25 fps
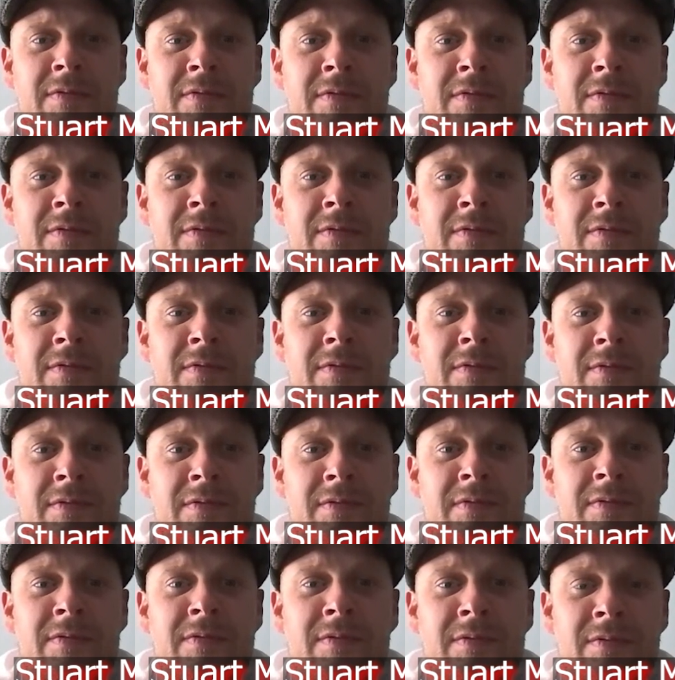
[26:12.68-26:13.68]

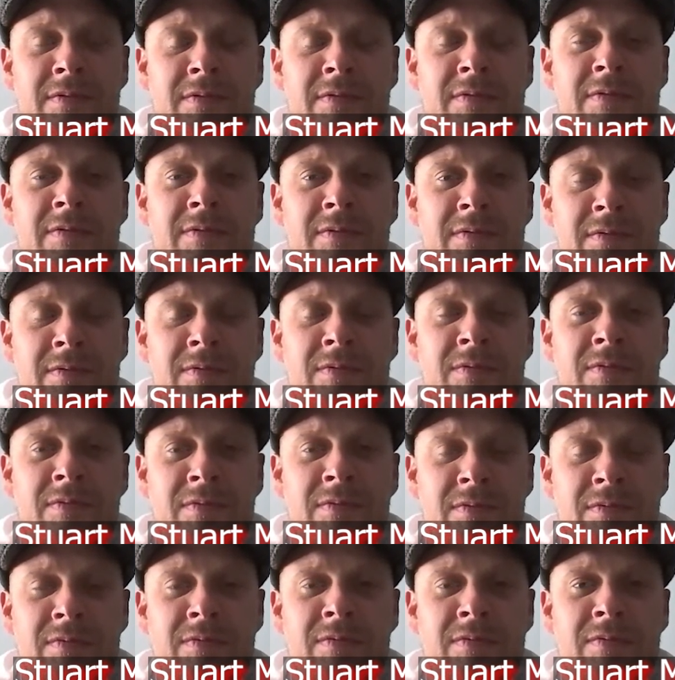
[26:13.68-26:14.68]

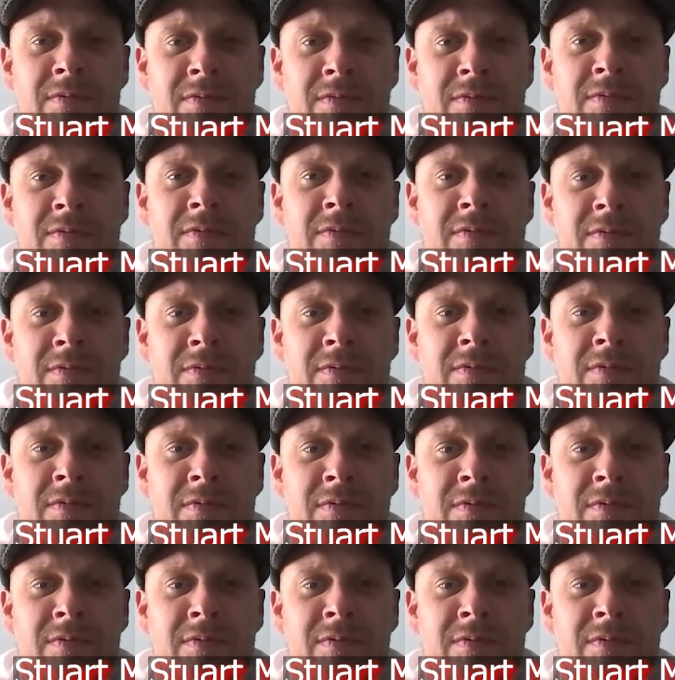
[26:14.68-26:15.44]
No words are spoken by the person on screen.